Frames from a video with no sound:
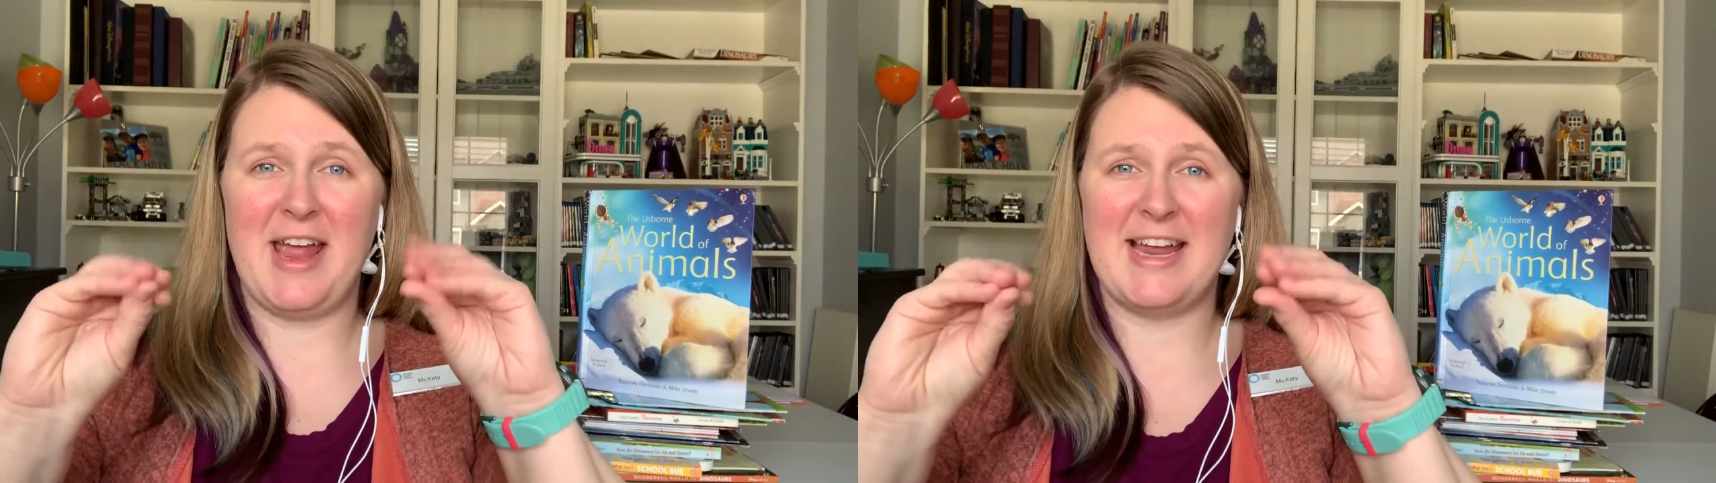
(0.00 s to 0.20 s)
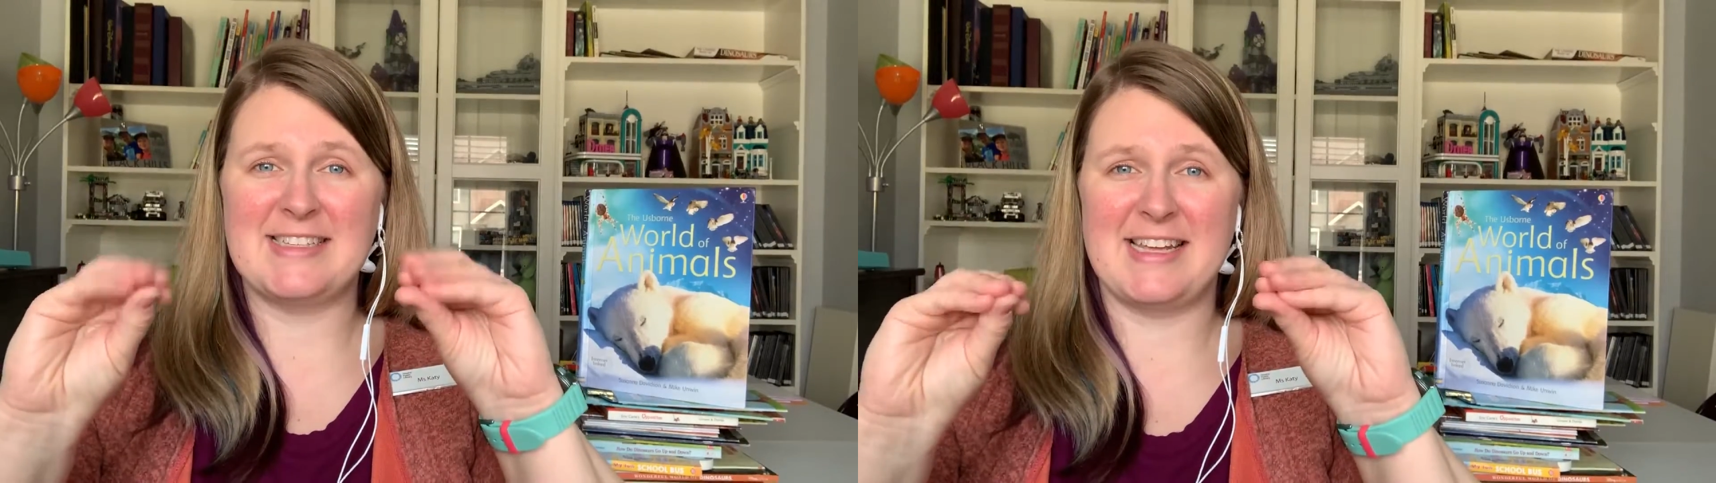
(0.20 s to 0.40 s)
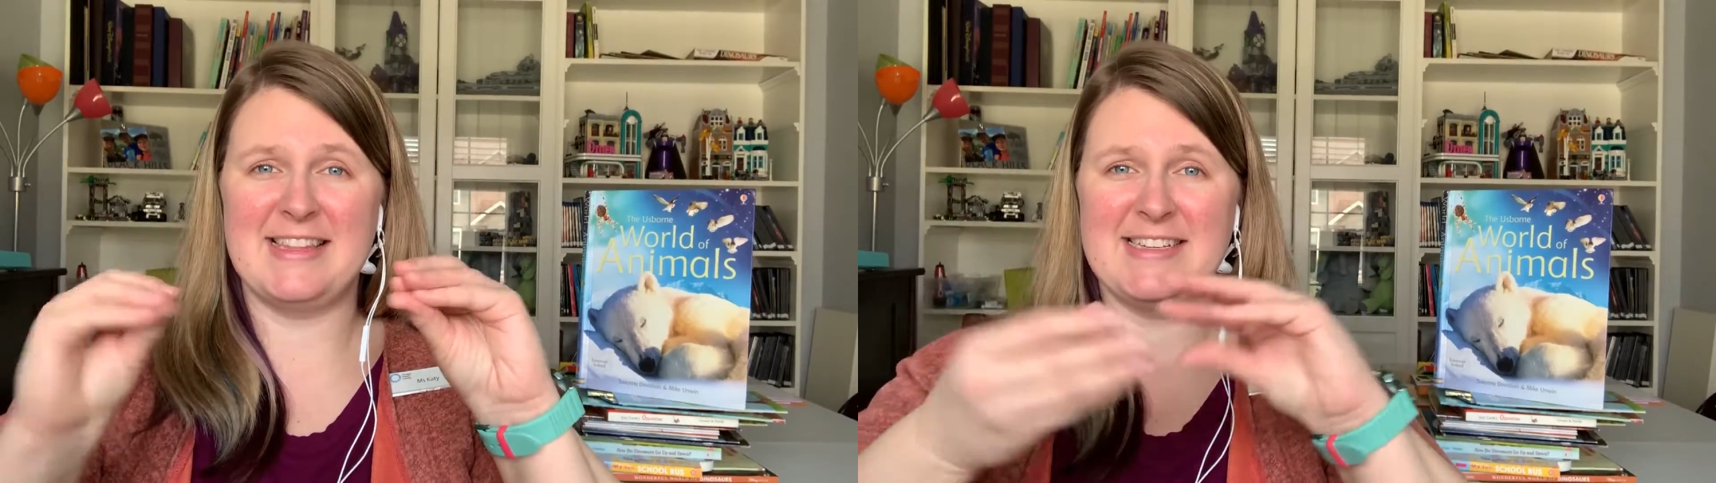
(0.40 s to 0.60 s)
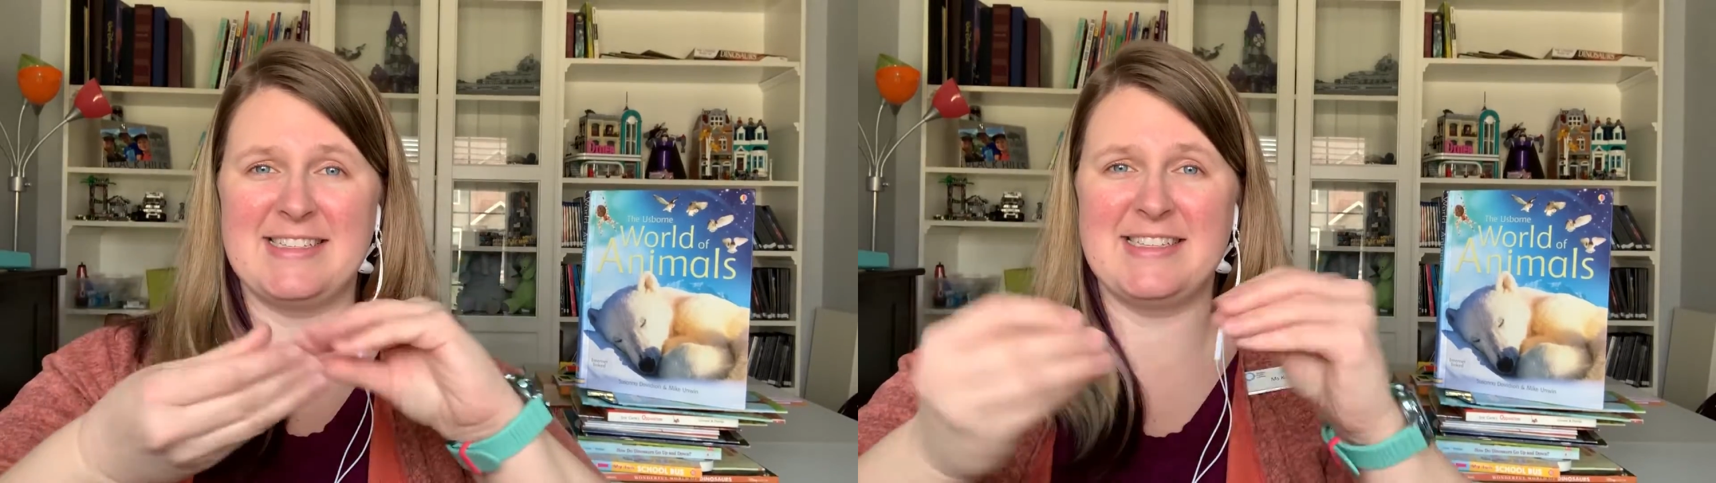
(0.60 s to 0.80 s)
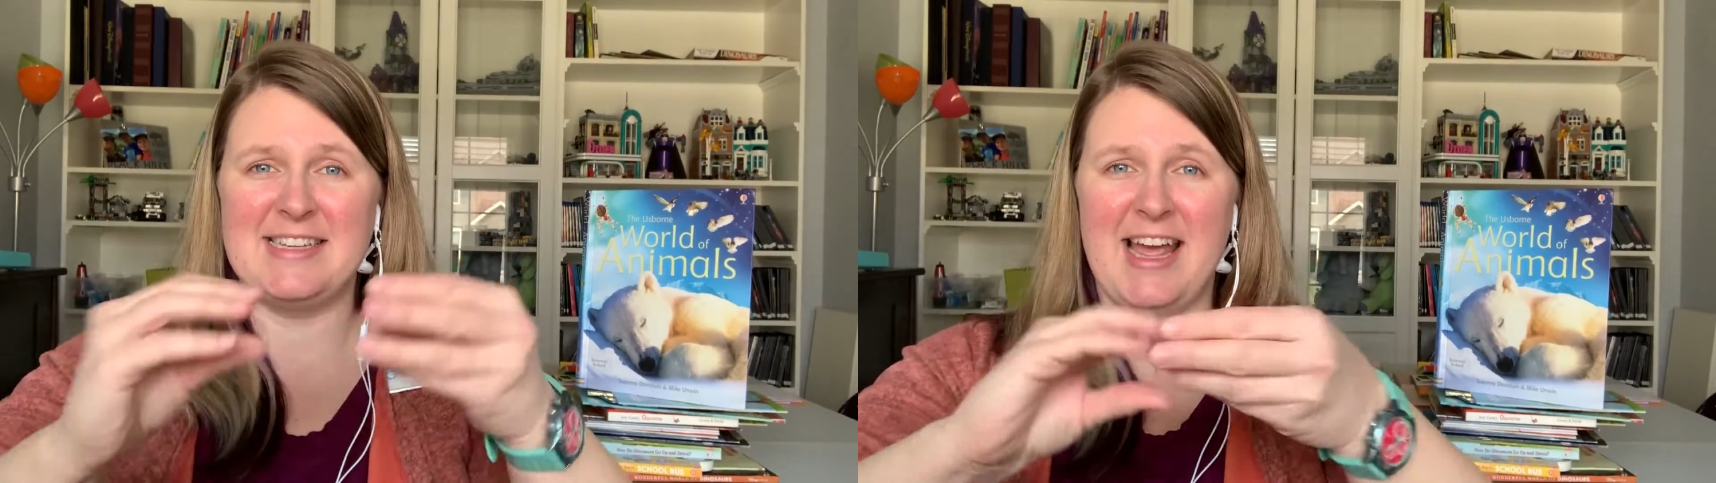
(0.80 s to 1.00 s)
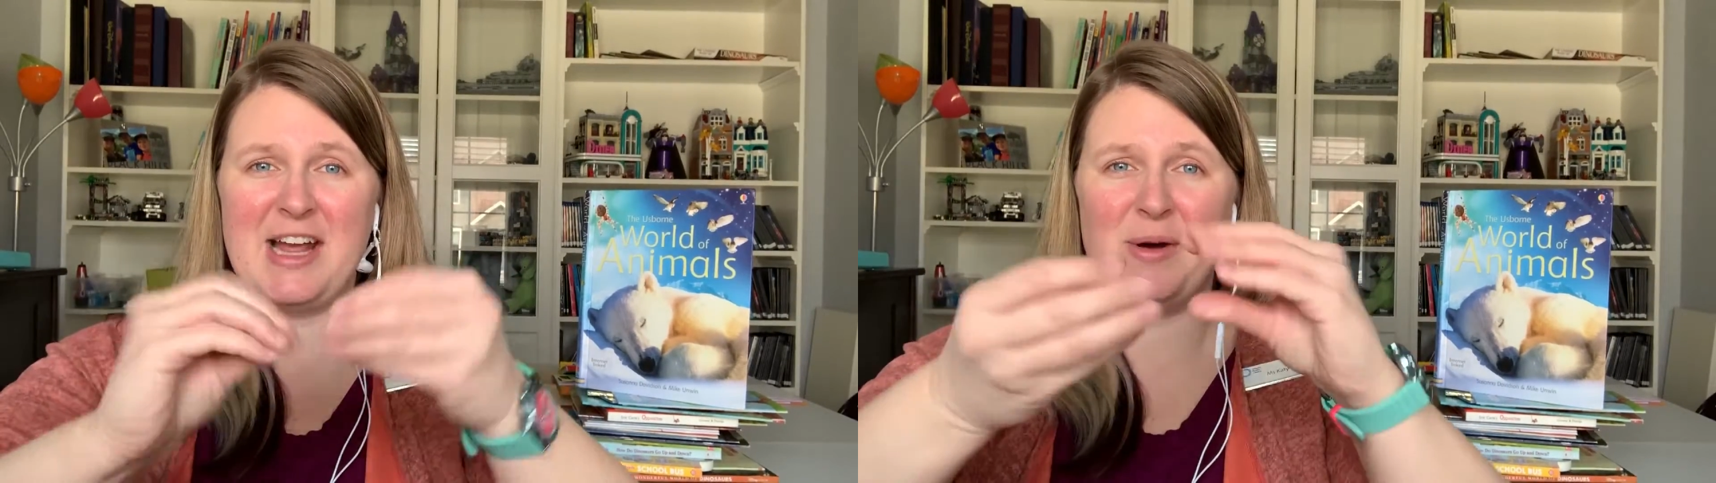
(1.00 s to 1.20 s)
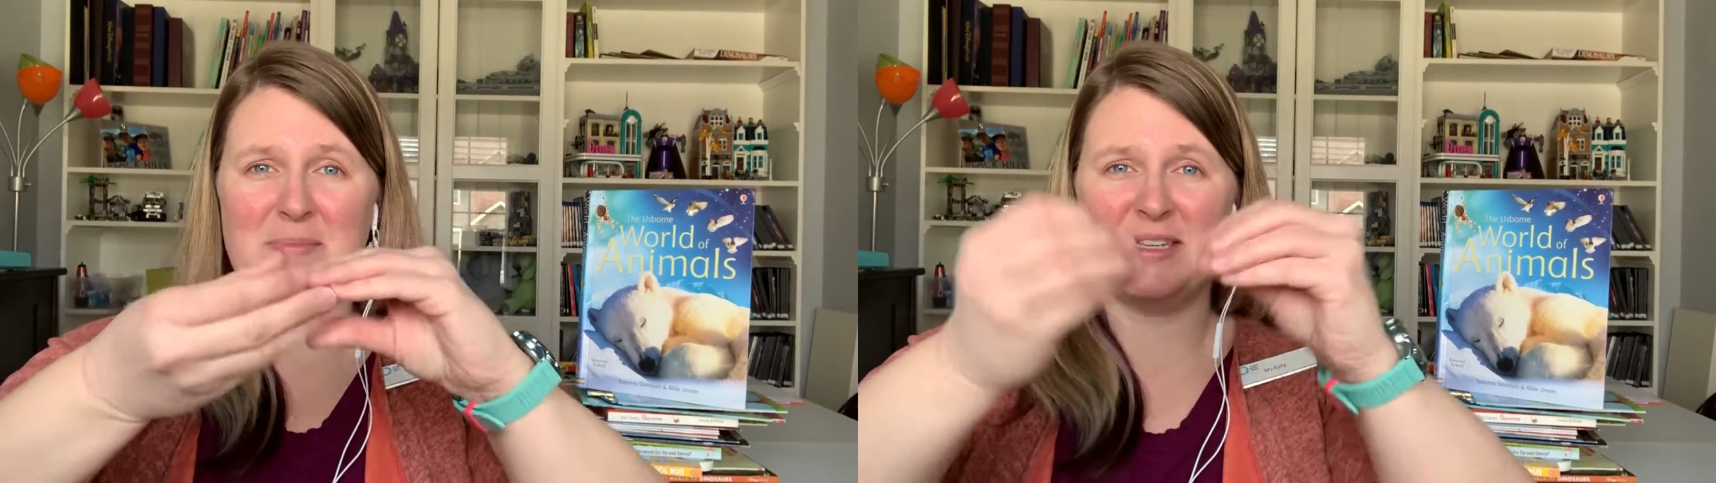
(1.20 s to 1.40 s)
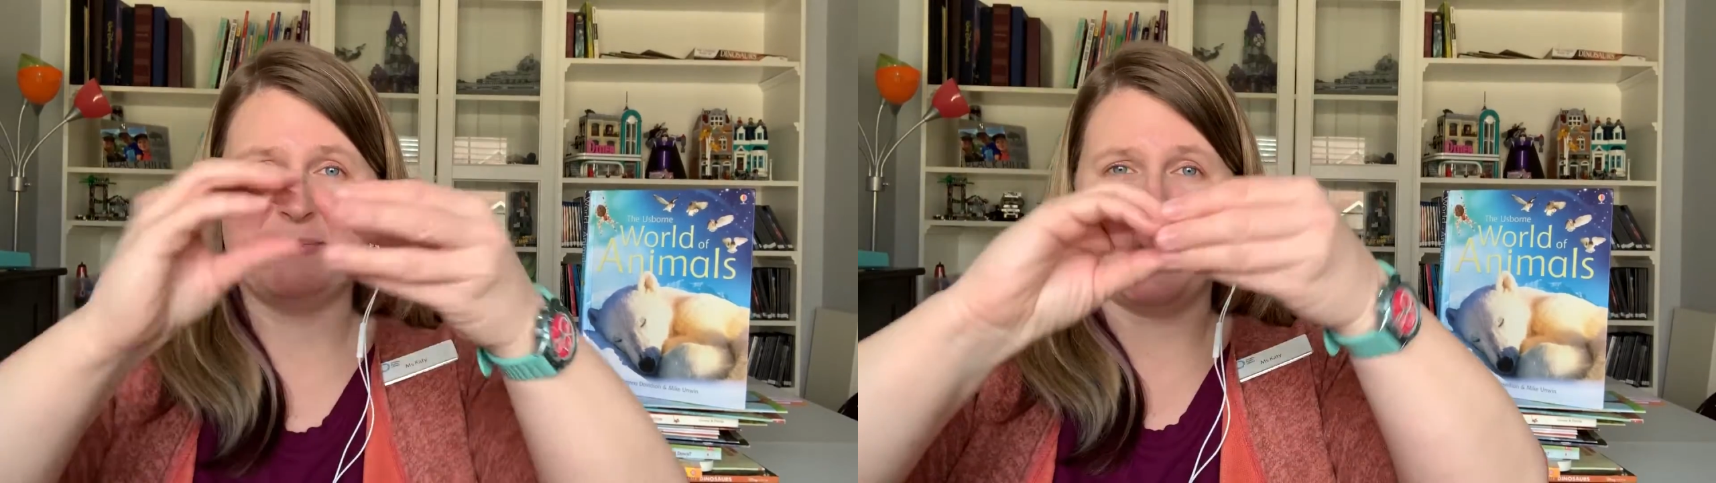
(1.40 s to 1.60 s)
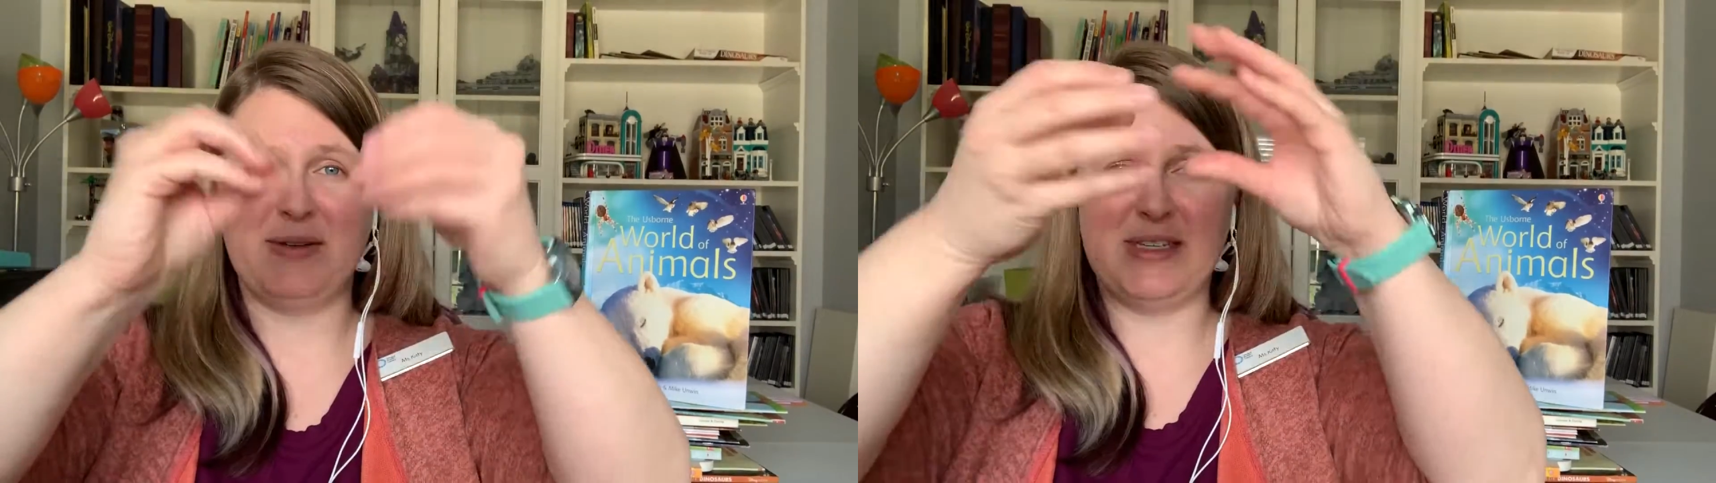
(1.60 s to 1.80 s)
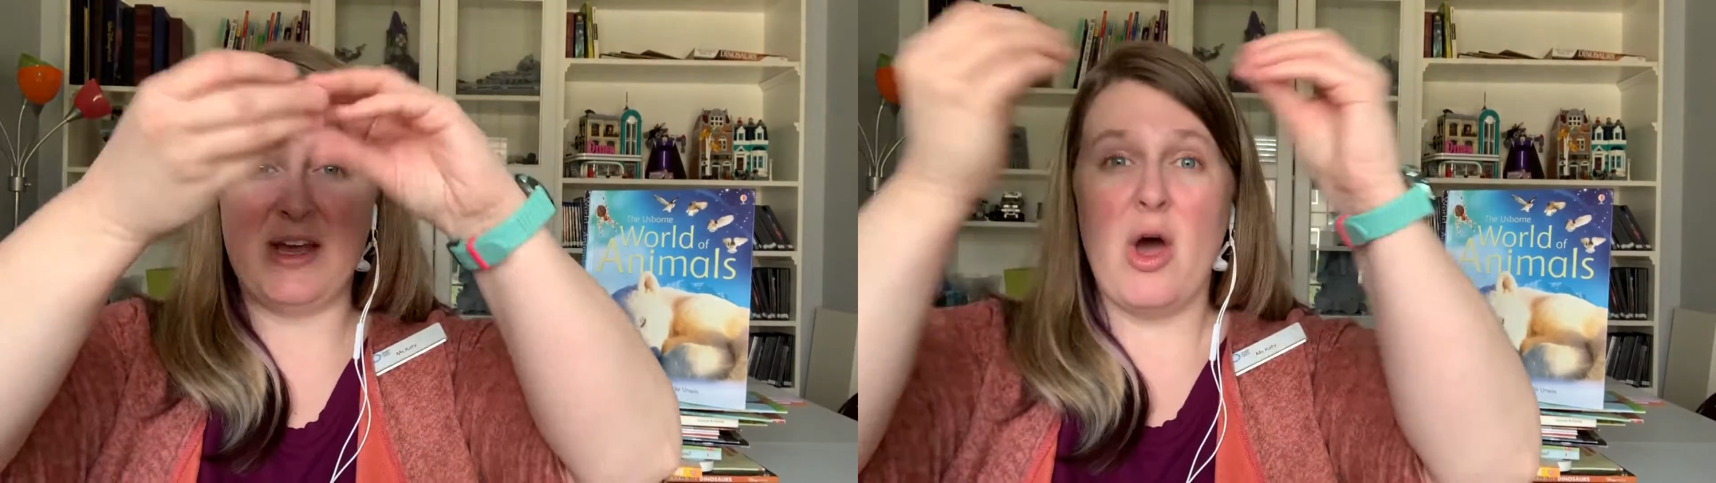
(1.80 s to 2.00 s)
hands like this and go up the
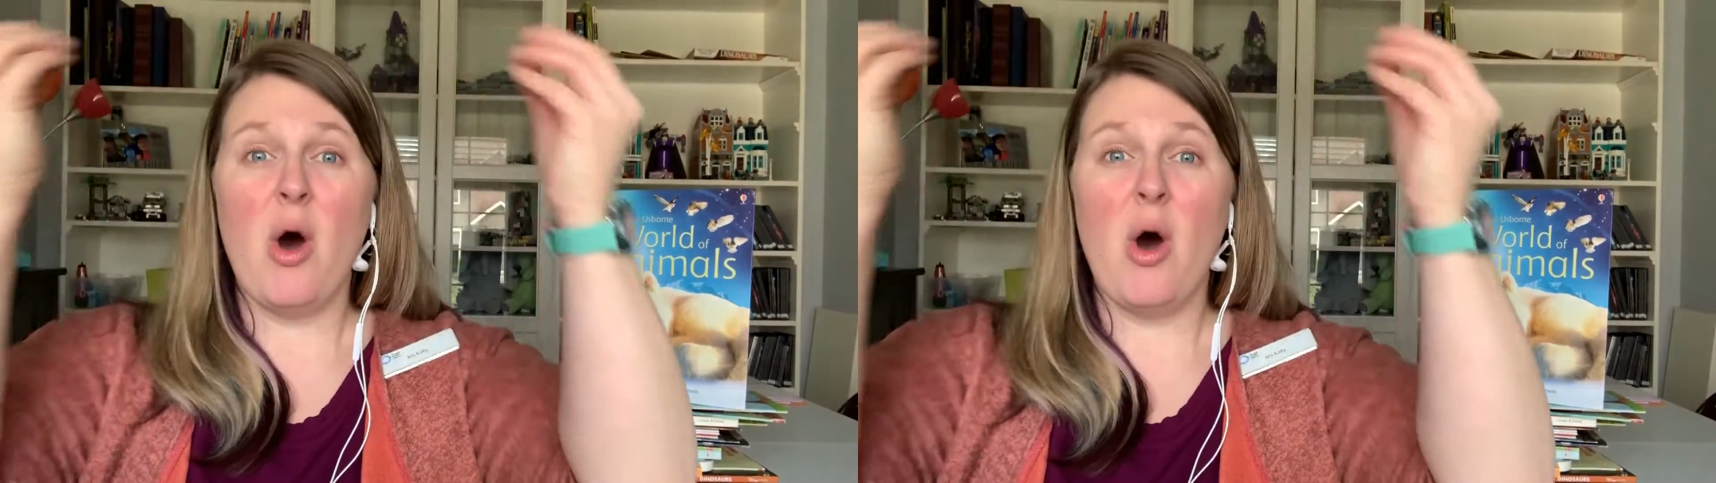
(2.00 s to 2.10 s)
spout,